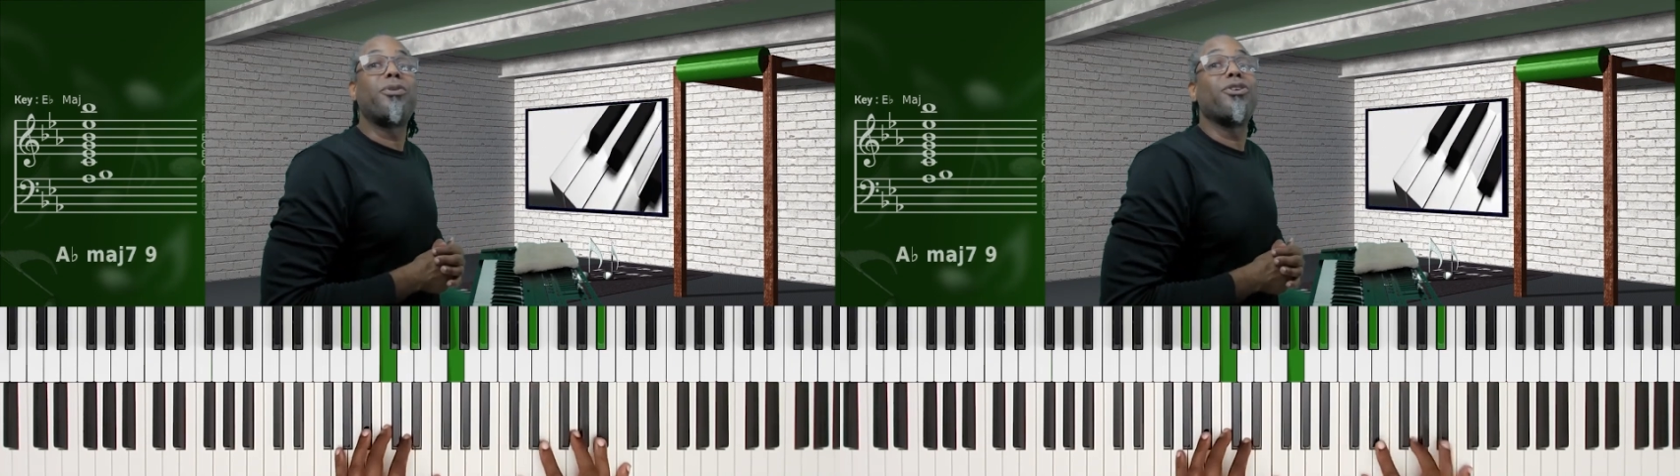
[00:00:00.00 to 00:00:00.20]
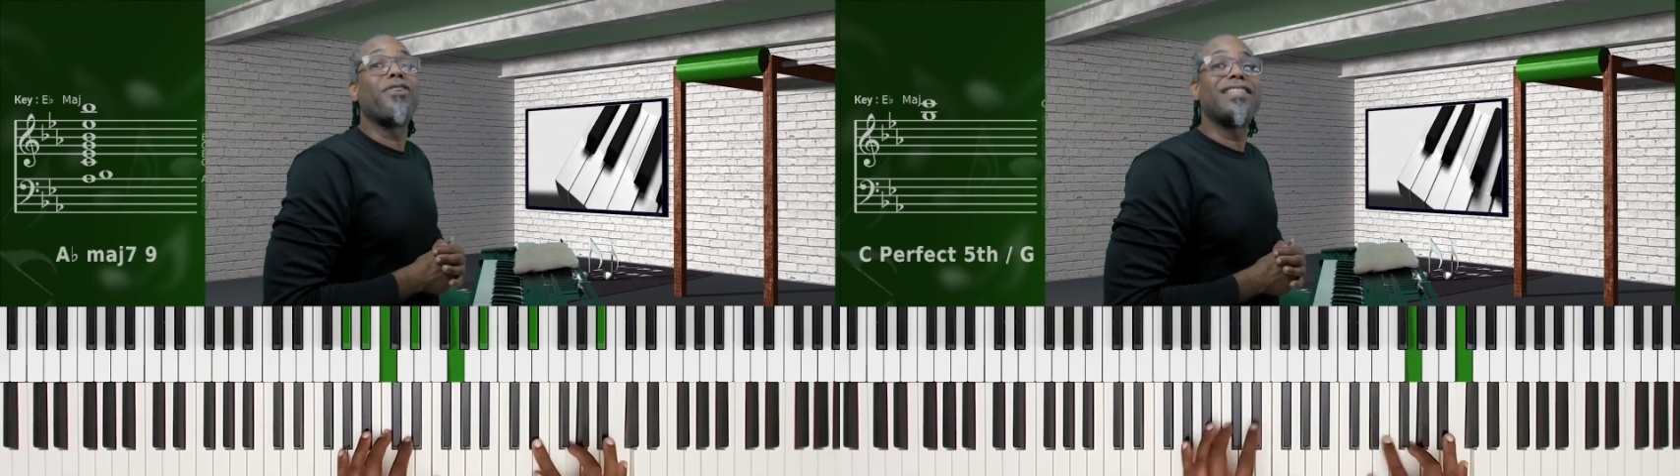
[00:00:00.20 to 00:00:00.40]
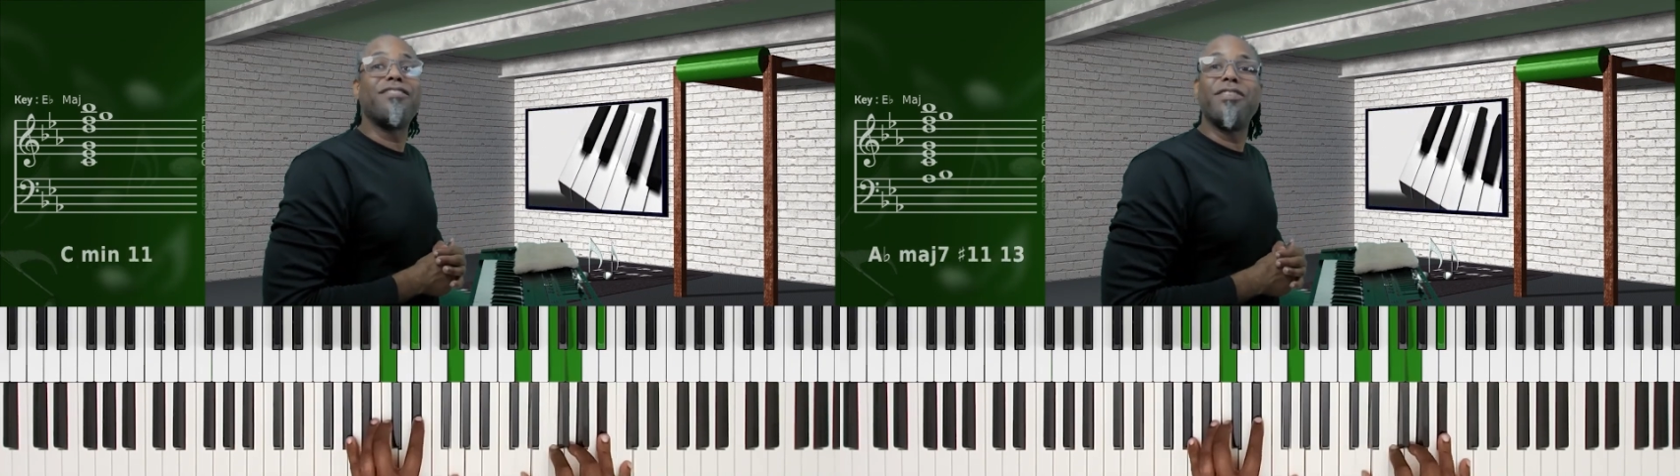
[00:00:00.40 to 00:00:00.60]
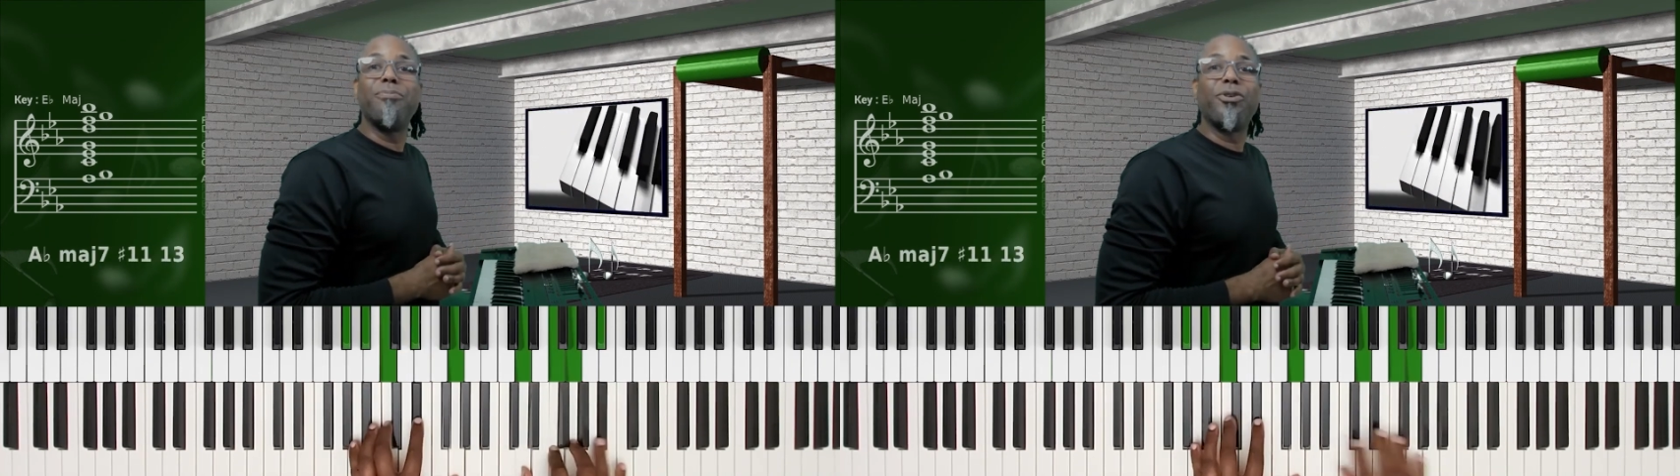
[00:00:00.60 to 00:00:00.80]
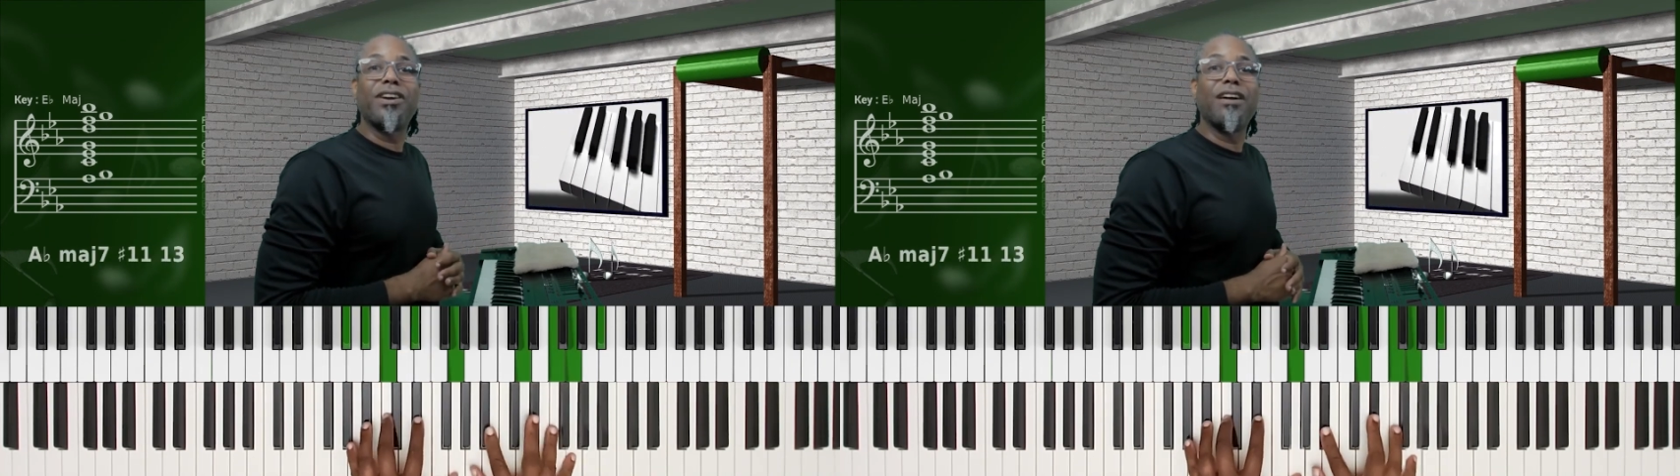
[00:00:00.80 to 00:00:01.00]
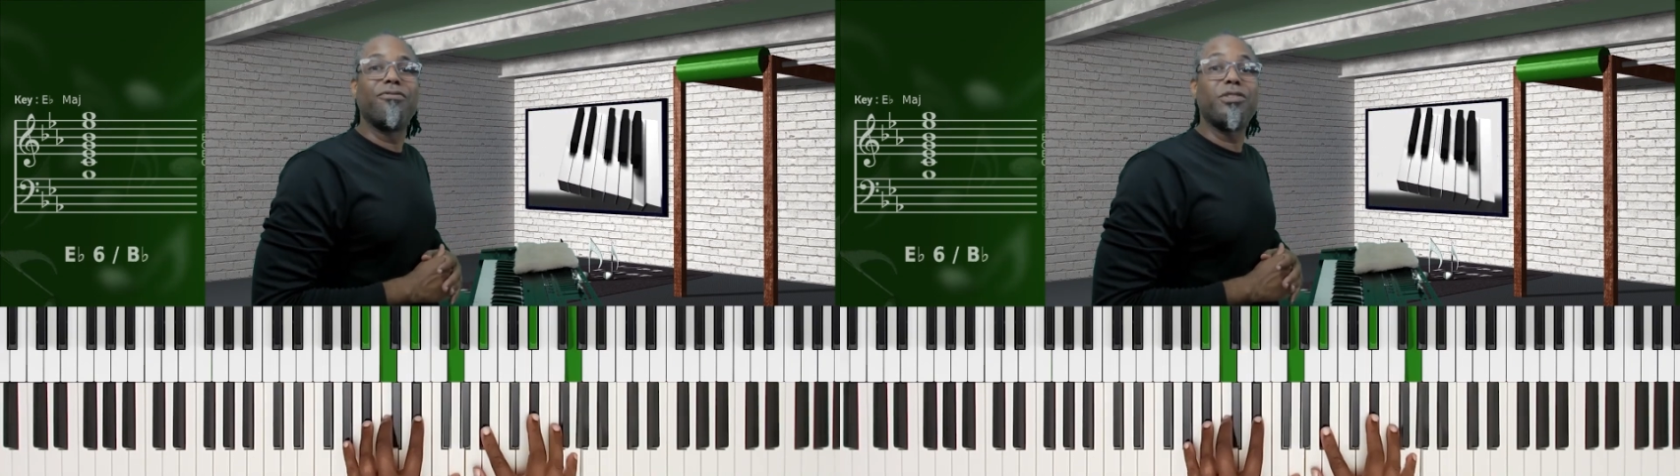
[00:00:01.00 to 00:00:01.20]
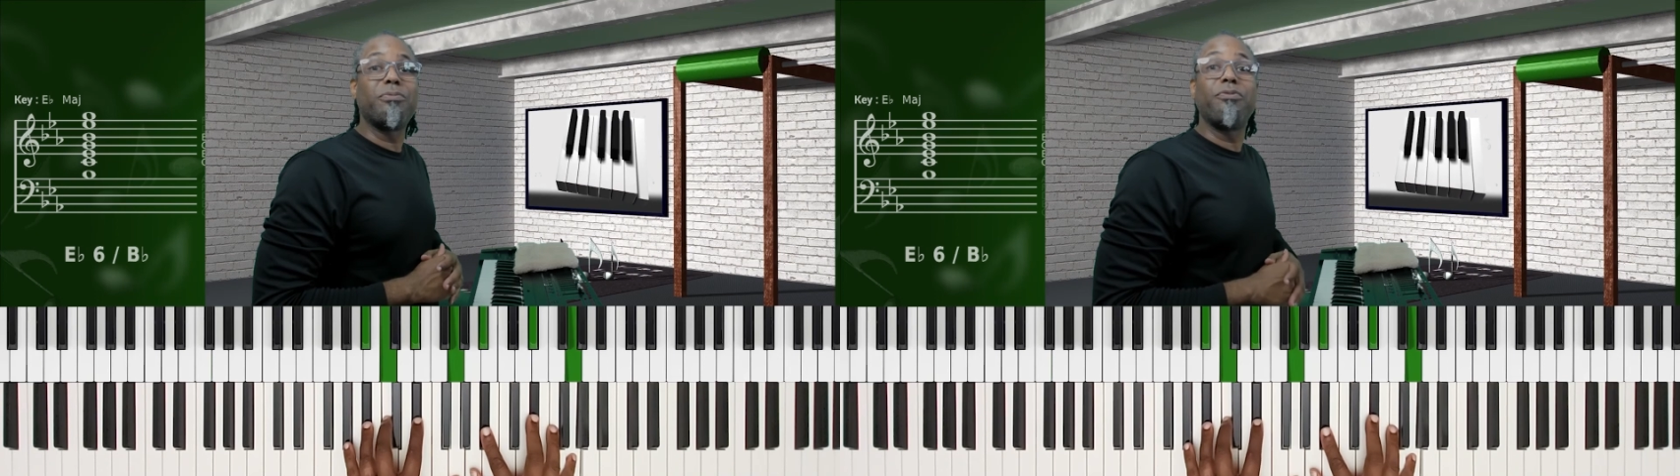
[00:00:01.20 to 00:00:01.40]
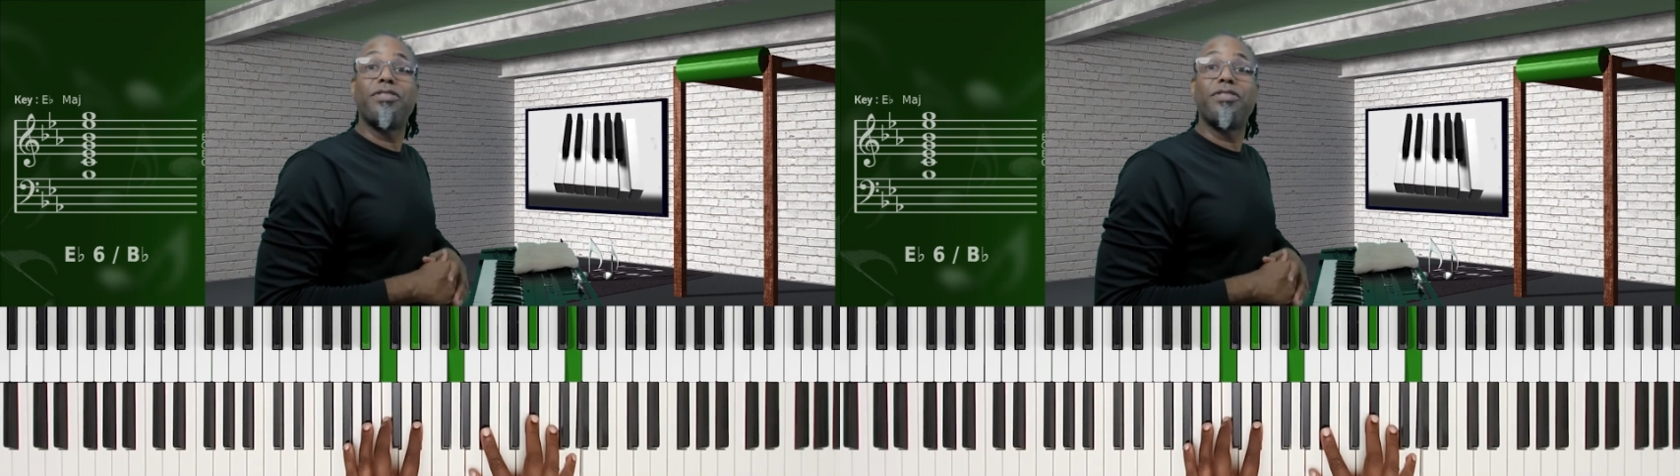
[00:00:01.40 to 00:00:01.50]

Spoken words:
progressively more comfortable